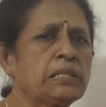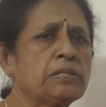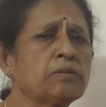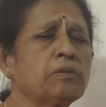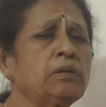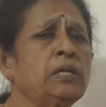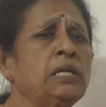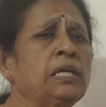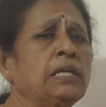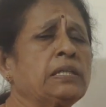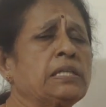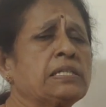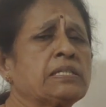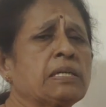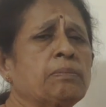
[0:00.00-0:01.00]
So
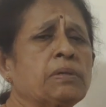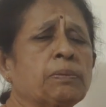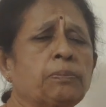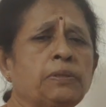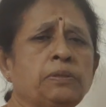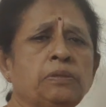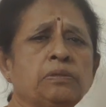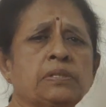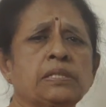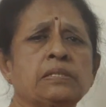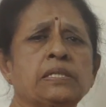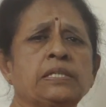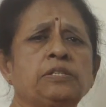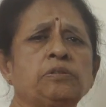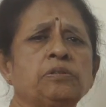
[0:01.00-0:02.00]
the stomach
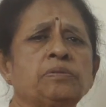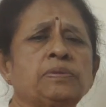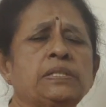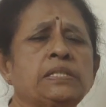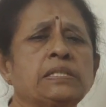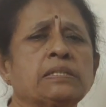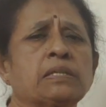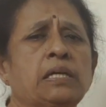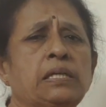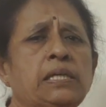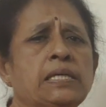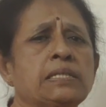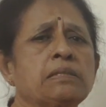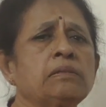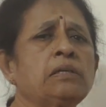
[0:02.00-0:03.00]
produces a juice which is called
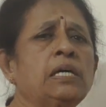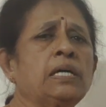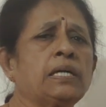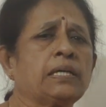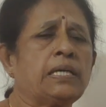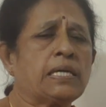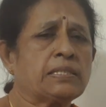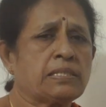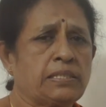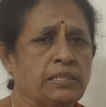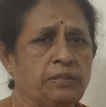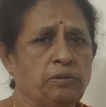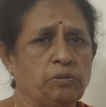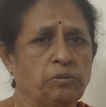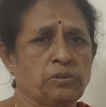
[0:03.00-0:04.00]
as
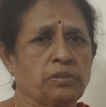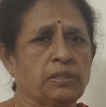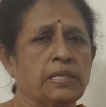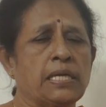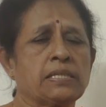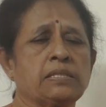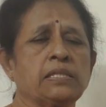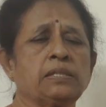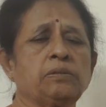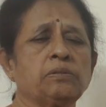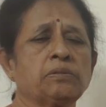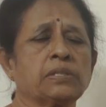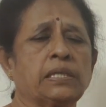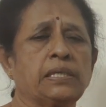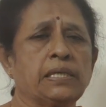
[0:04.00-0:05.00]
gastric juice. Gastric
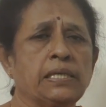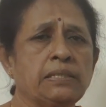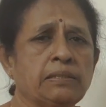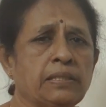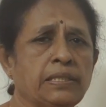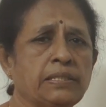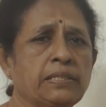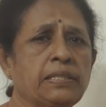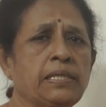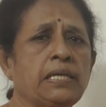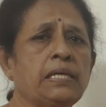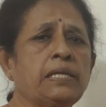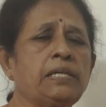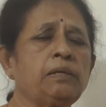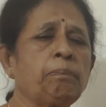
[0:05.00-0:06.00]
juice contains
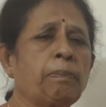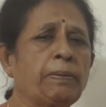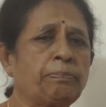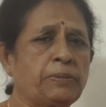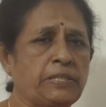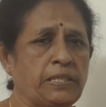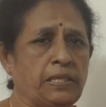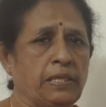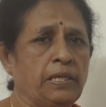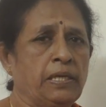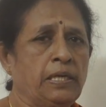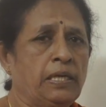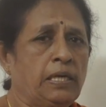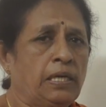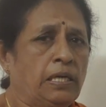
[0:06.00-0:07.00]
HCl and pepsin.
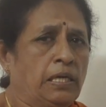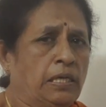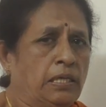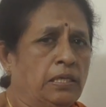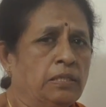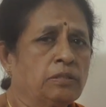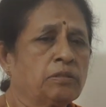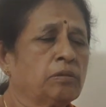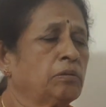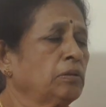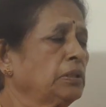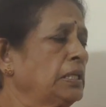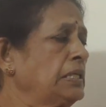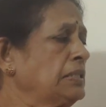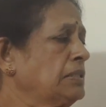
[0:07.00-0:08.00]

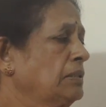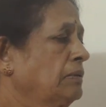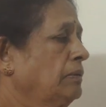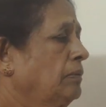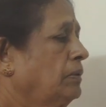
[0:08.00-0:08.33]
So this